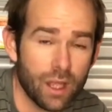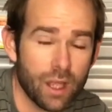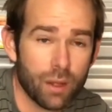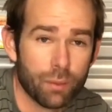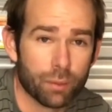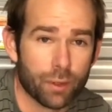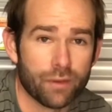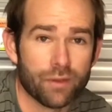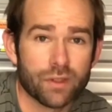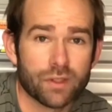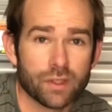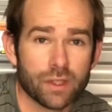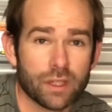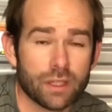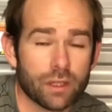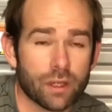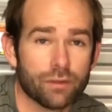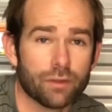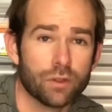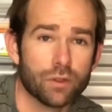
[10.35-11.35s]

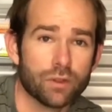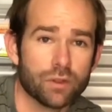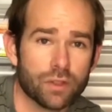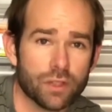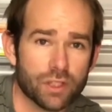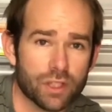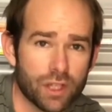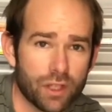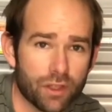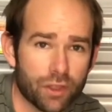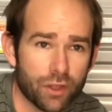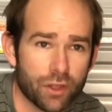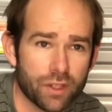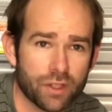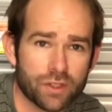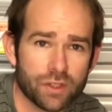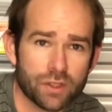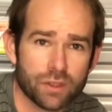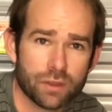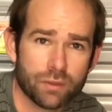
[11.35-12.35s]
Previously I've used the G30
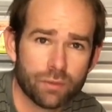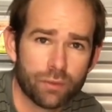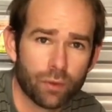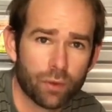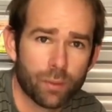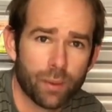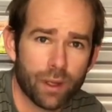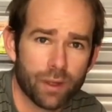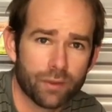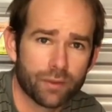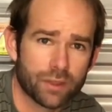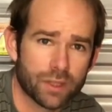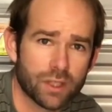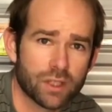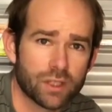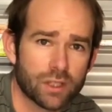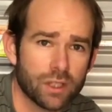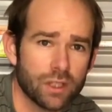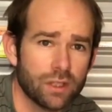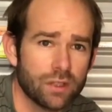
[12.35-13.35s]
system for about
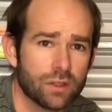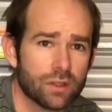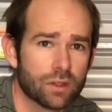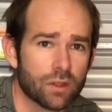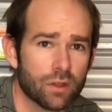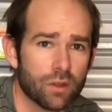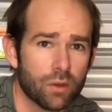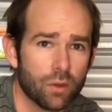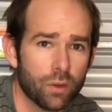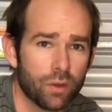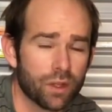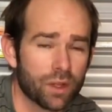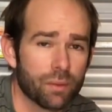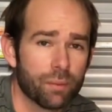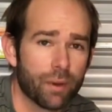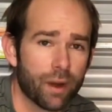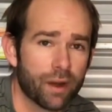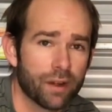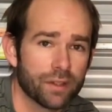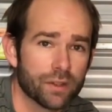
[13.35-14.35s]
6 years, so all the
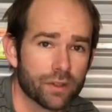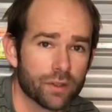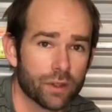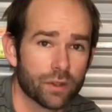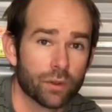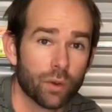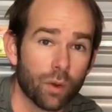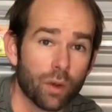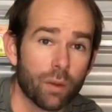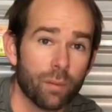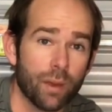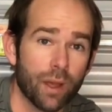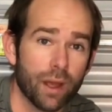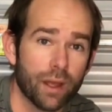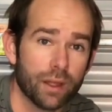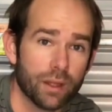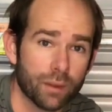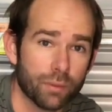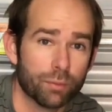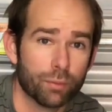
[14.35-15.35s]
comparisons I talk
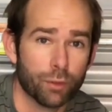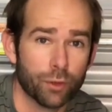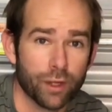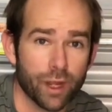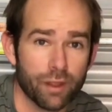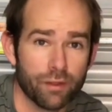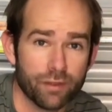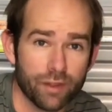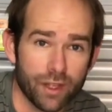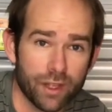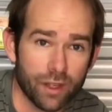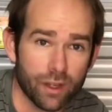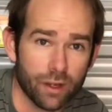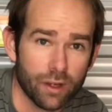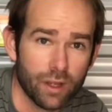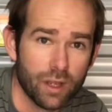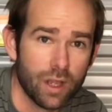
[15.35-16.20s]
about in the brew day video